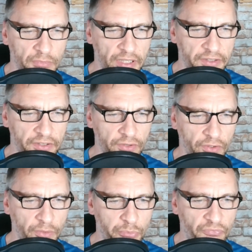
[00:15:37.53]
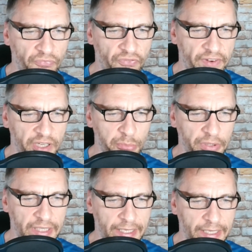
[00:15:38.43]
until the very
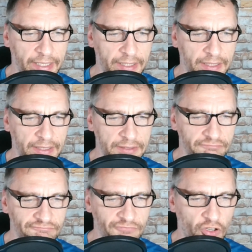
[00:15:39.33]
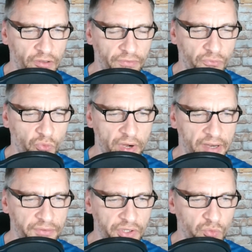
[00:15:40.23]
beginning of
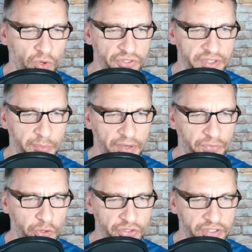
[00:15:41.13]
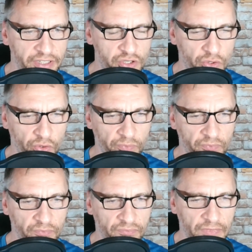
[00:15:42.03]
whatever it was, my first initial
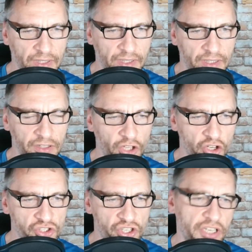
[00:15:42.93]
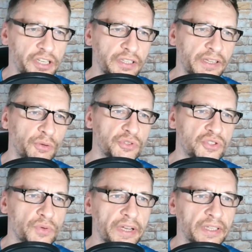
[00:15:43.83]
launch here that I was
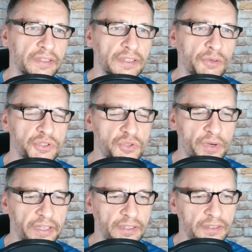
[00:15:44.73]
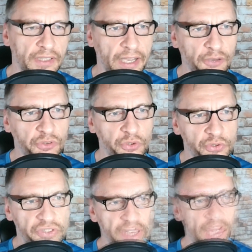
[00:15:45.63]
trying how to
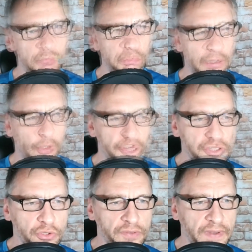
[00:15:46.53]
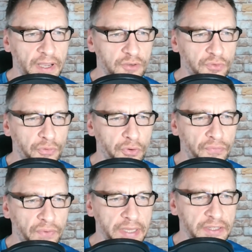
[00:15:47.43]
use the app. Below history, you've got refer a
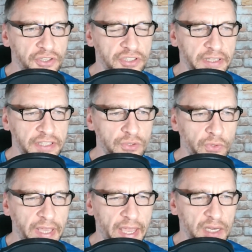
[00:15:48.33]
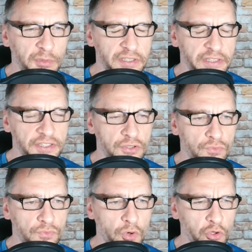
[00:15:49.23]
friend, there's Silencio Academy, Silencio
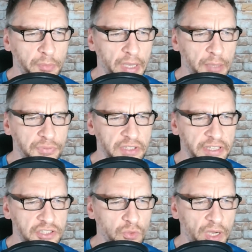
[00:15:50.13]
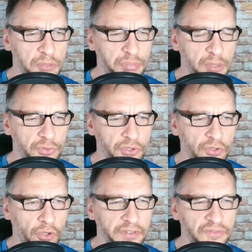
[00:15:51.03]
Roadmap, Silencio White Paper, and
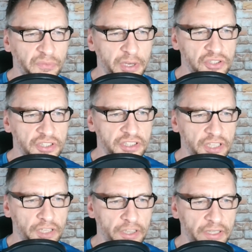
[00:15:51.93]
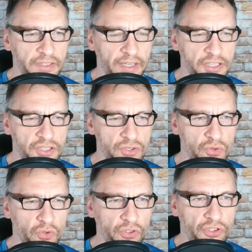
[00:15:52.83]
all the information is here. Takes
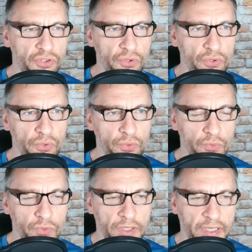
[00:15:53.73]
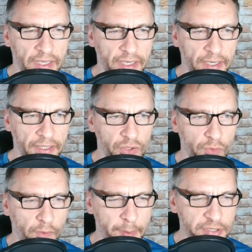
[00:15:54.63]
you to a
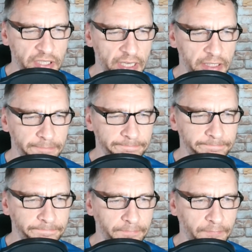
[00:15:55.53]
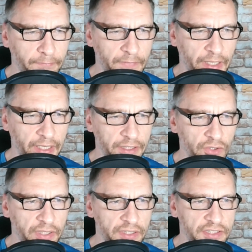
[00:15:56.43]
website, and you
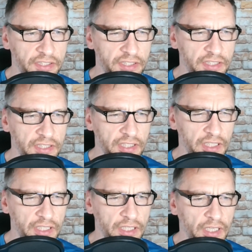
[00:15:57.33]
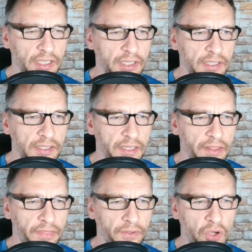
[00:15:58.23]
can see
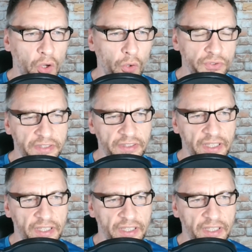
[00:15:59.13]
the goals that they